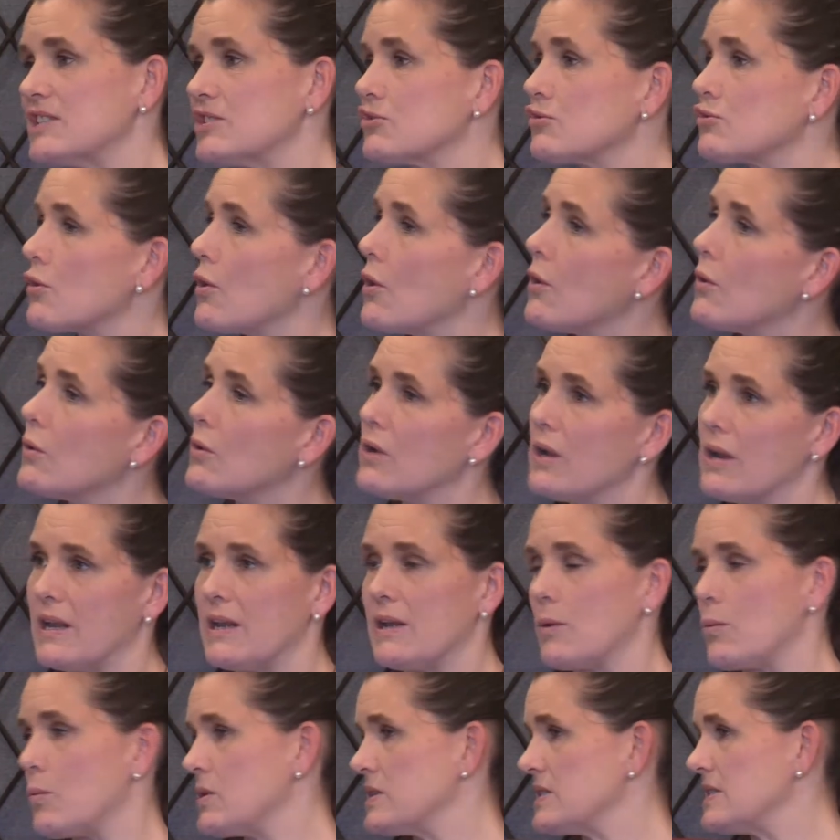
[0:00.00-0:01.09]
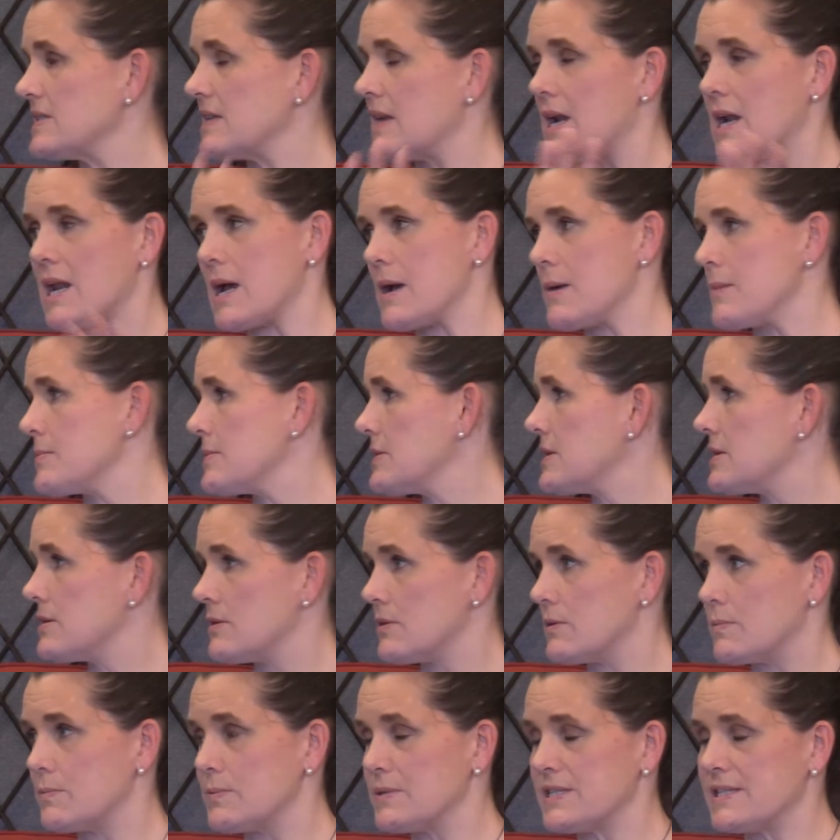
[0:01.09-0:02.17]
stroke, and it wasn't
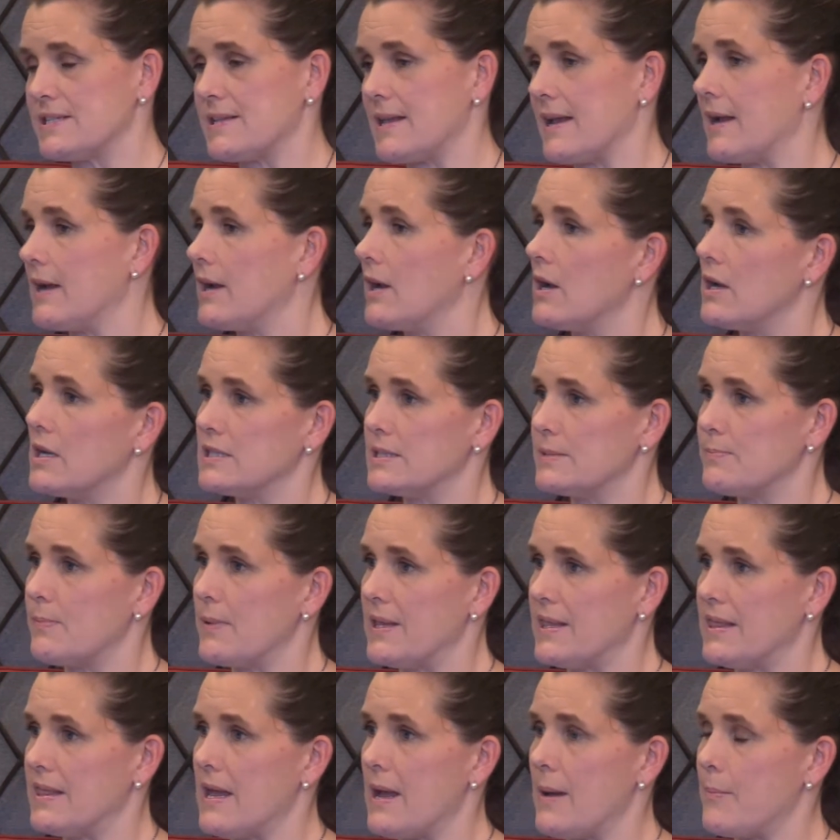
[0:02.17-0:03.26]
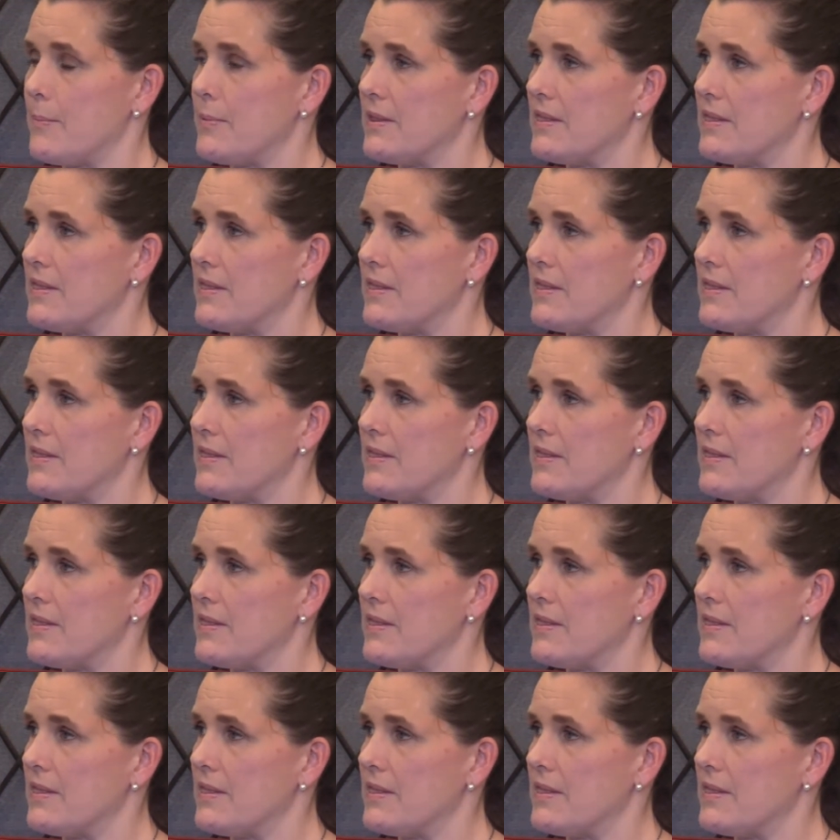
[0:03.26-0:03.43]
100% caused by that,